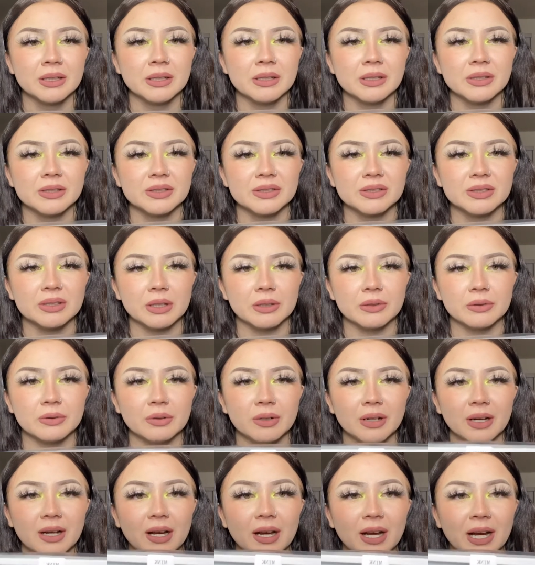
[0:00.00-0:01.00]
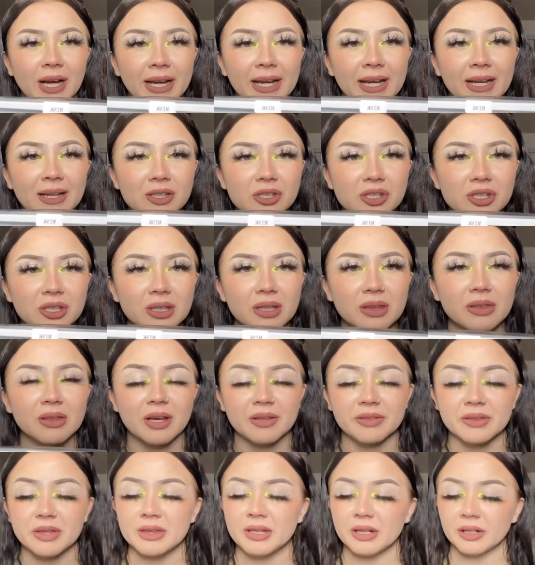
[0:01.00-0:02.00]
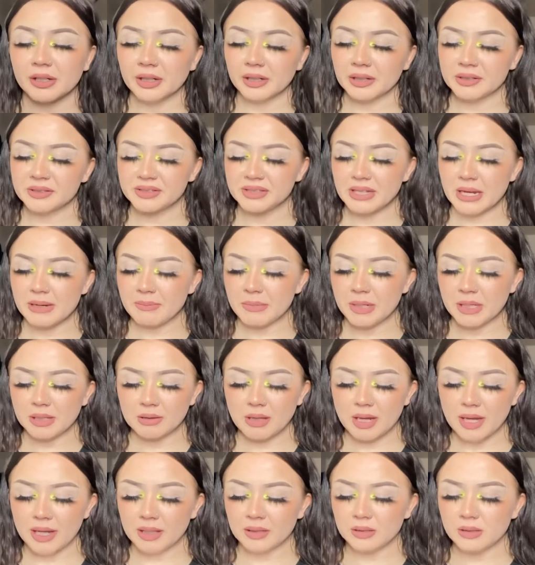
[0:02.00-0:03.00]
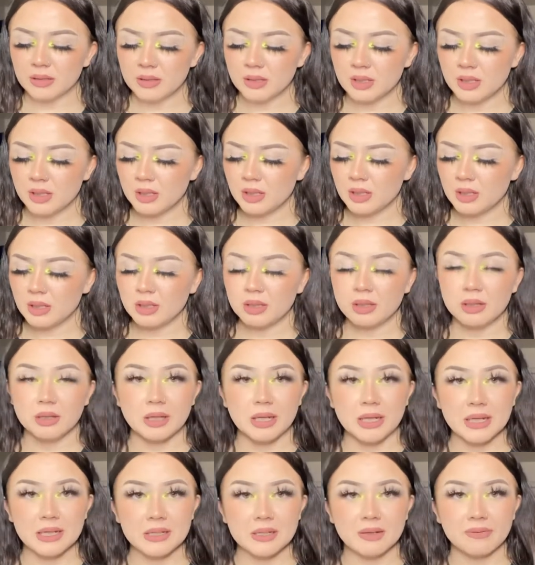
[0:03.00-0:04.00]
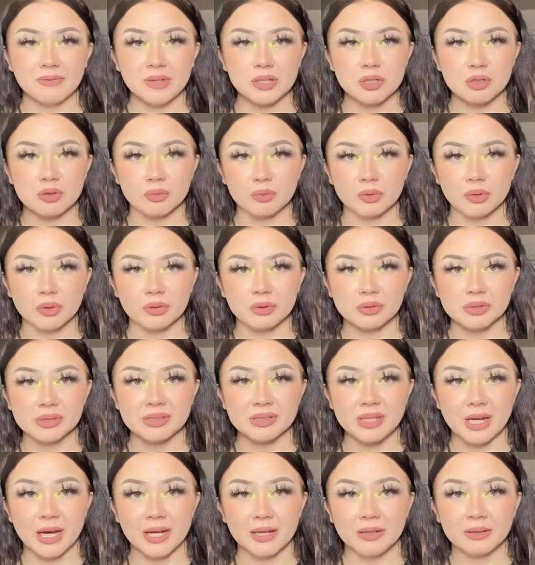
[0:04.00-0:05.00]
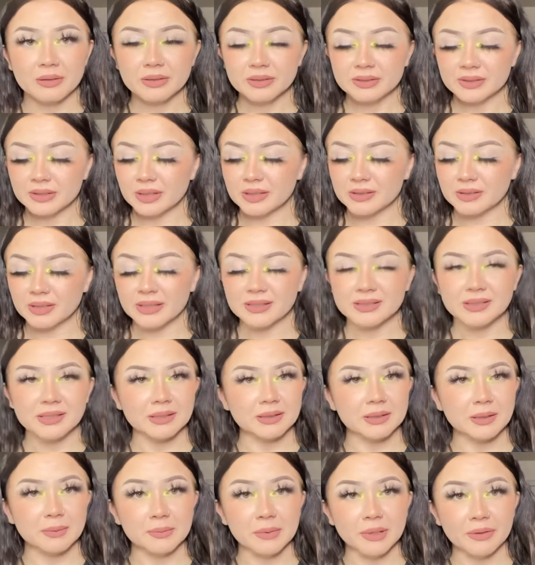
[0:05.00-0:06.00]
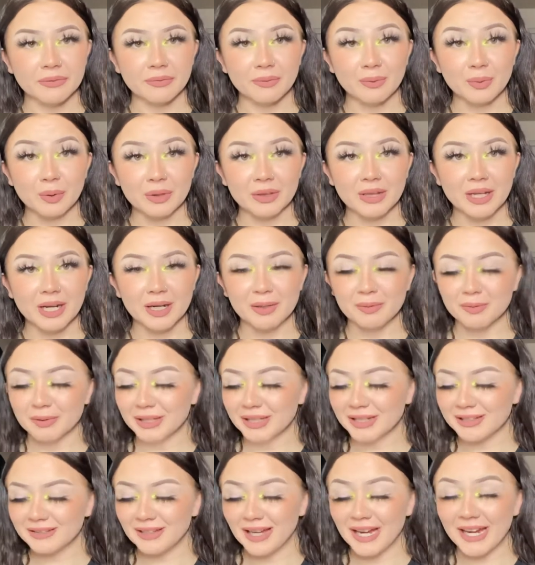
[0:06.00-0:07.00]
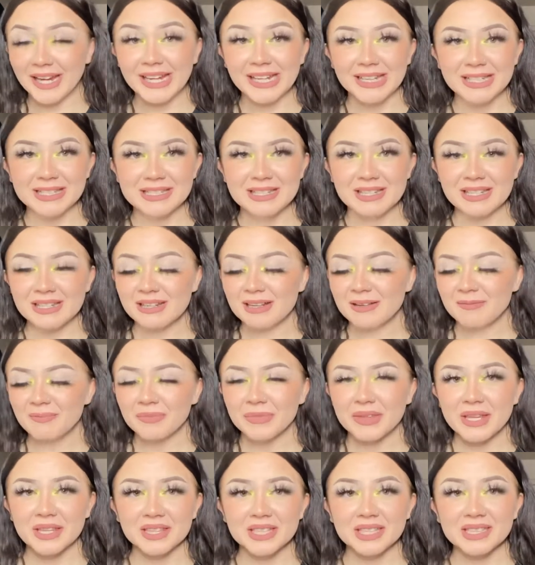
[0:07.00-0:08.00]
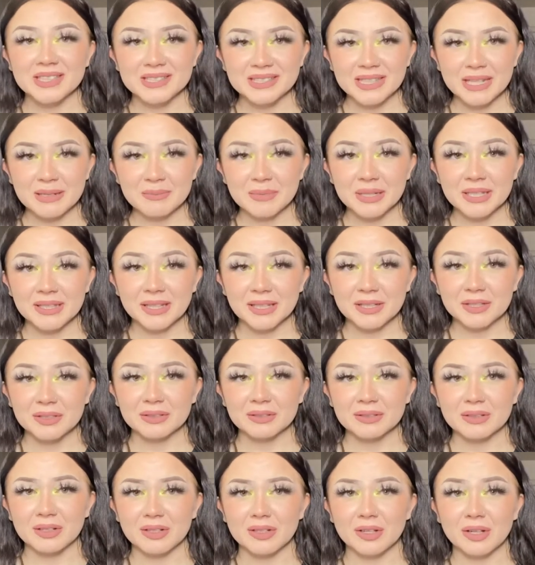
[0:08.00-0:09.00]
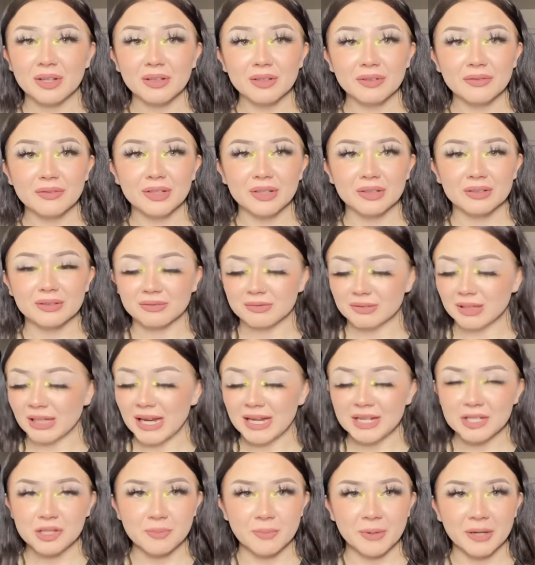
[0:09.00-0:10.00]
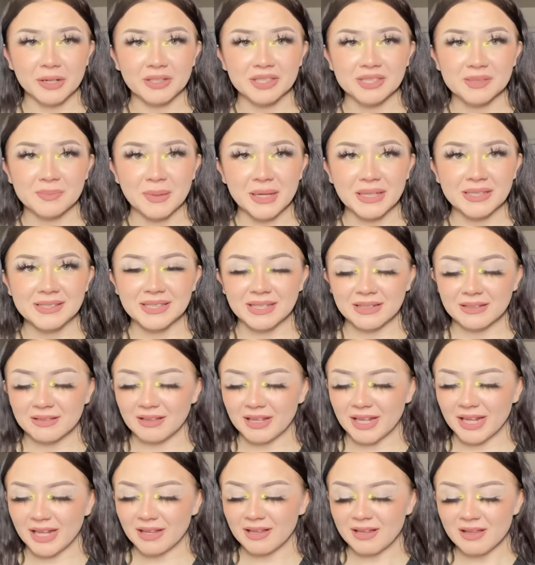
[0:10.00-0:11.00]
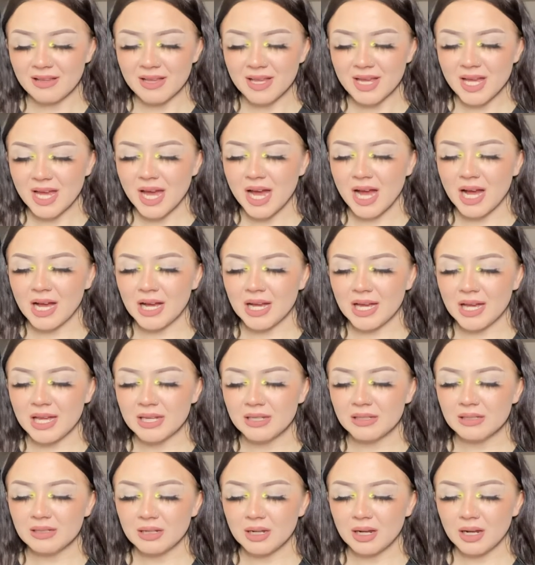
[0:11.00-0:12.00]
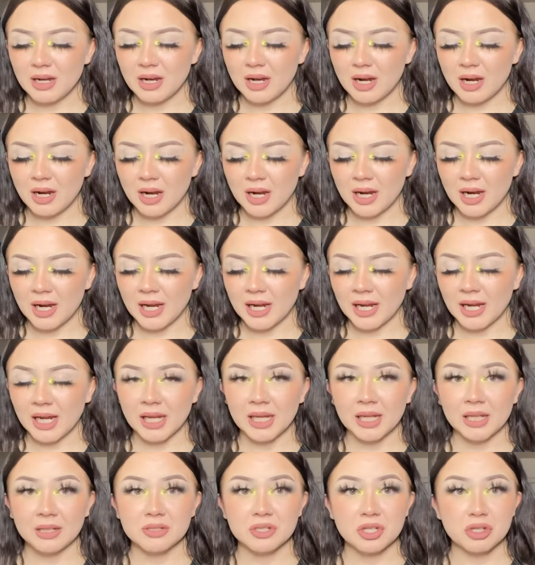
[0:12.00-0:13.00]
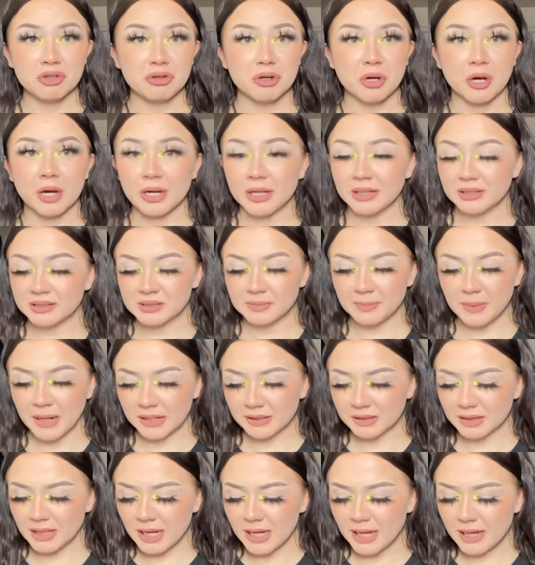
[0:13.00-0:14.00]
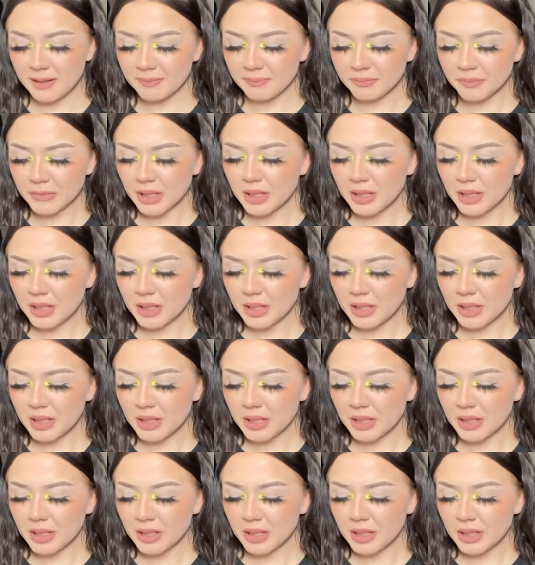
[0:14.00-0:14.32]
So I actually thought that they're gonna send me like individual styles because I sent them the four that I really liked. Then they sent me like all of their lash books basically, and I did not expect that.